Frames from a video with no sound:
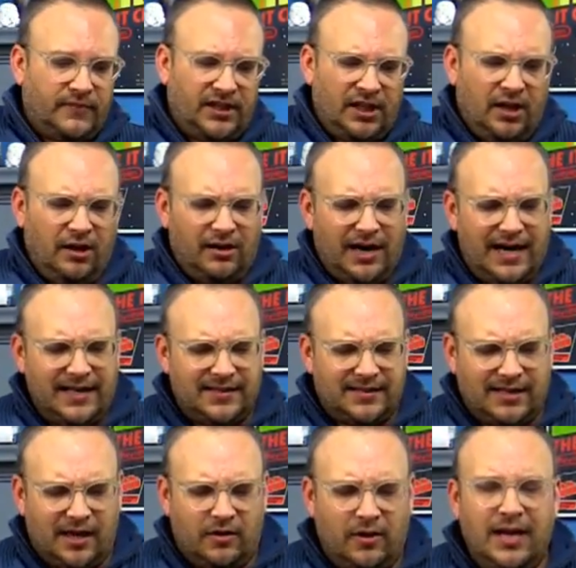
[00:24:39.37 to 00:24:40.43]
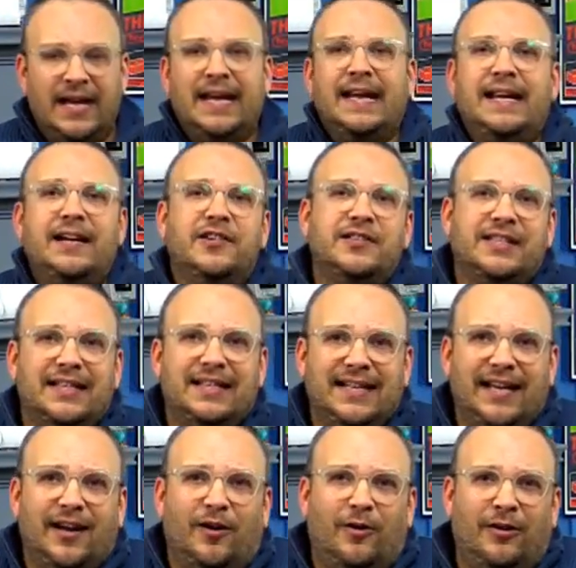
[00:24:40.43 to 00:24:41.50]
All right, so here's the
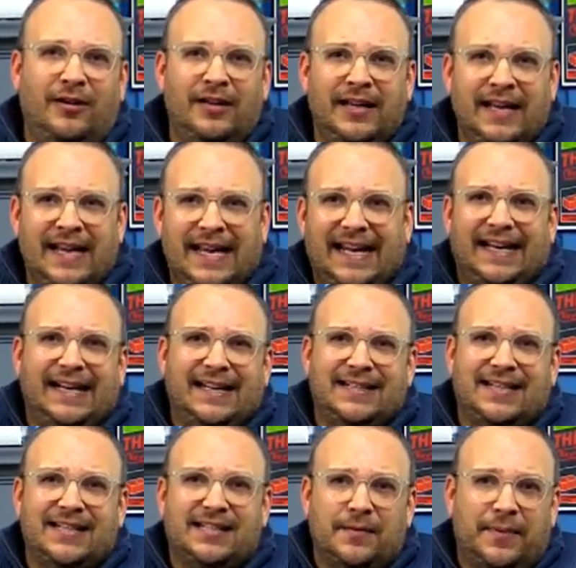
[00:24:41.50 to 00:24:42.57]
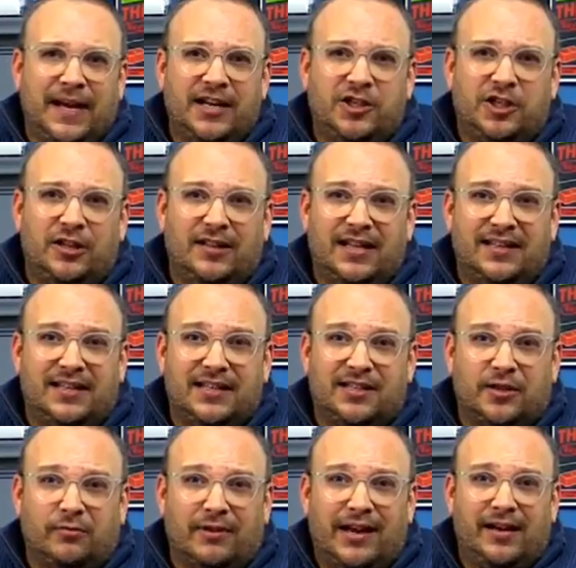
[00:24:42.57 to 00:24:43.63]
deal. In anticipation that this
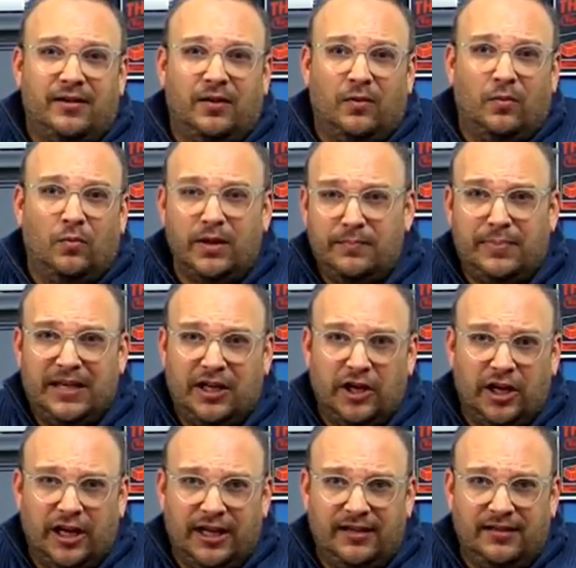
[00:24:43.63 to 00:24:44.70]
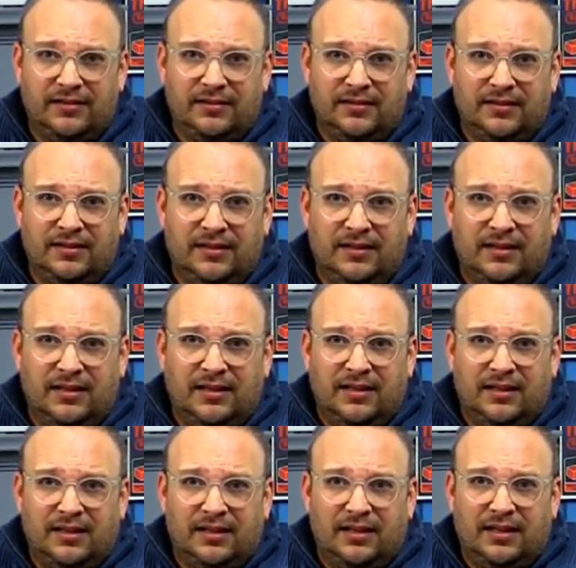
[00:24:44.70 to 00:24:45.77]
thread would be good,
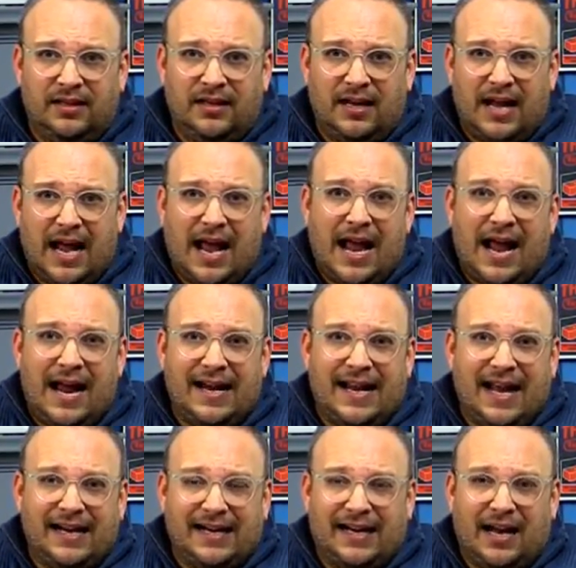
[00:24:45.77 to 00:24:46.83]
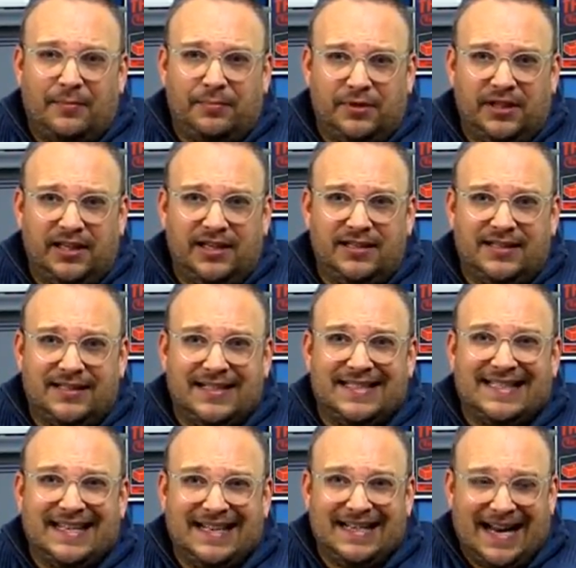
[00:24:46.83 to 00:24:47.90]
I got a couple of these to
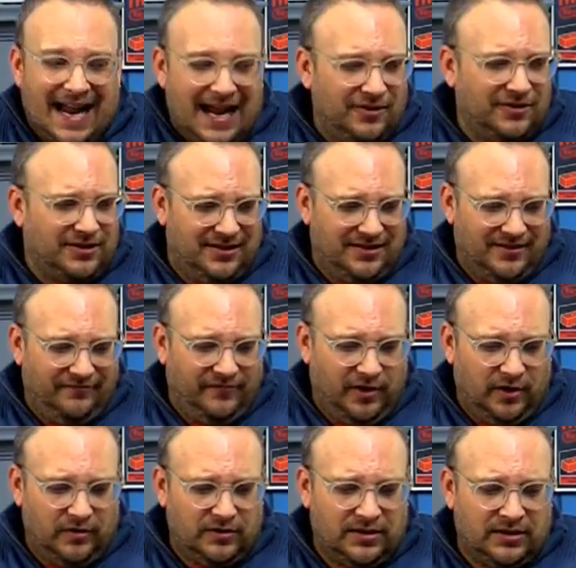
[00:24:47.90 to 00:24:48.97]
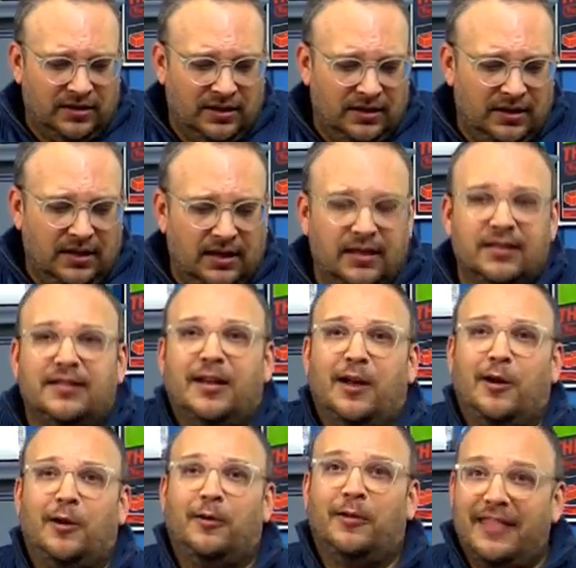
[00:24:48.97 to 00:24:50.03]
send out to some folks.
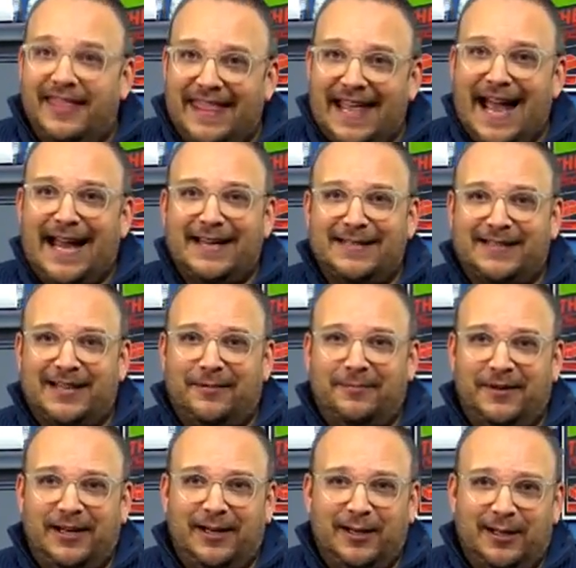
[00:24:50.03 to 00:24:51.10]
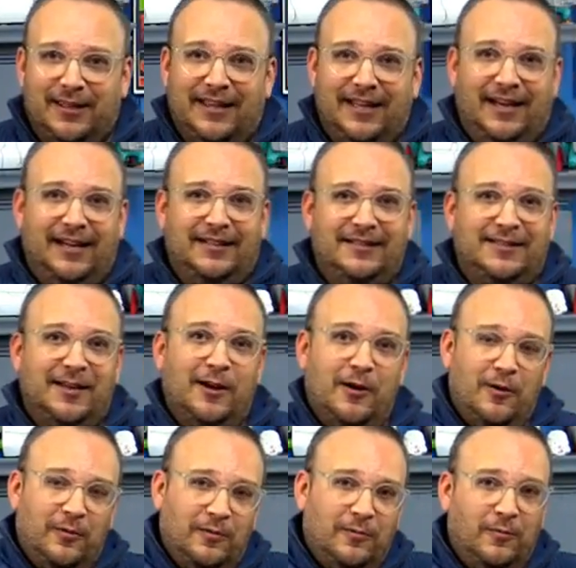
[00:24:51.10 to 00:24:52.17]
So that is gonna be a good thing. So
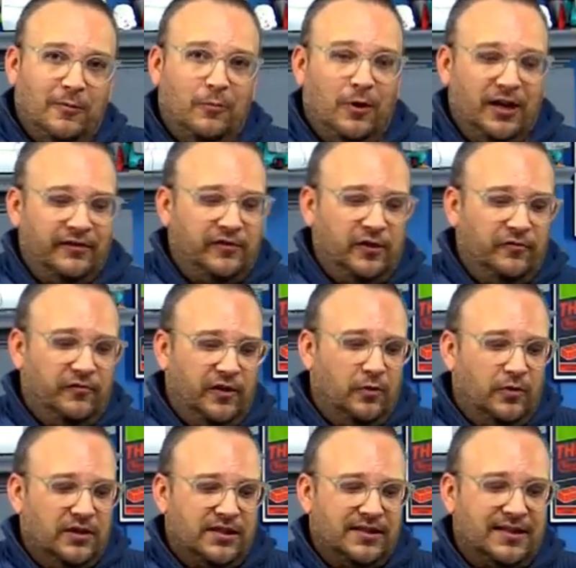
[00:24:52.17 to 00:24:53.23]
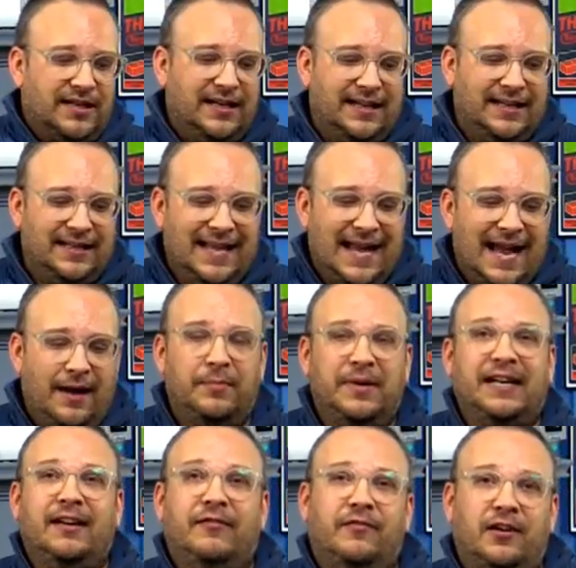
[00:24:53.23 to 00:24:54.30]
one of you viewers is gonna get that. I'm gonna
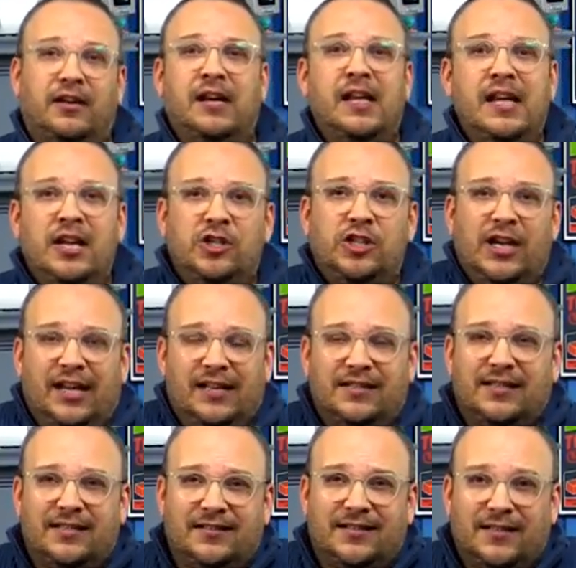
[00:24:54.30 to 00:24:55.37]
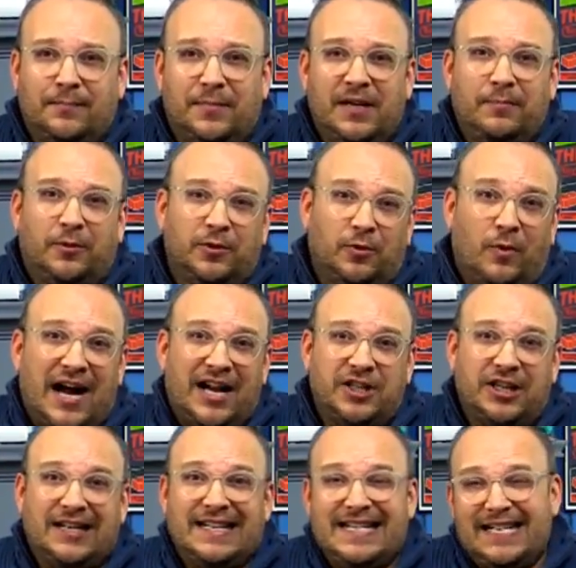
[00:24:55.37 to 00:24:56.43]
give a chance to some people to watch
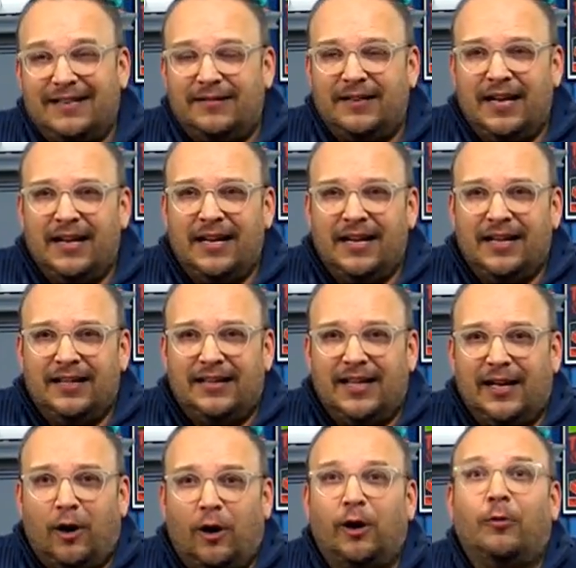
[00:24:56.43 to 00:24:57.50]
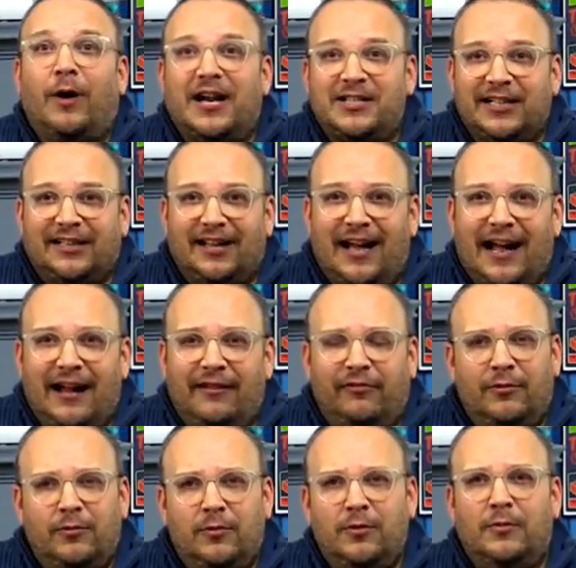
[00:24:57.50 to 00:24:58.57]
it that aren't watching live,
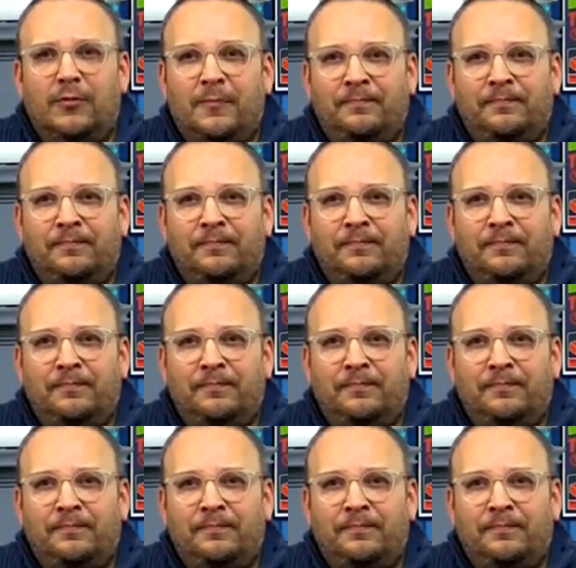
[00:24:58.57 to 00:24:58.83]
whew,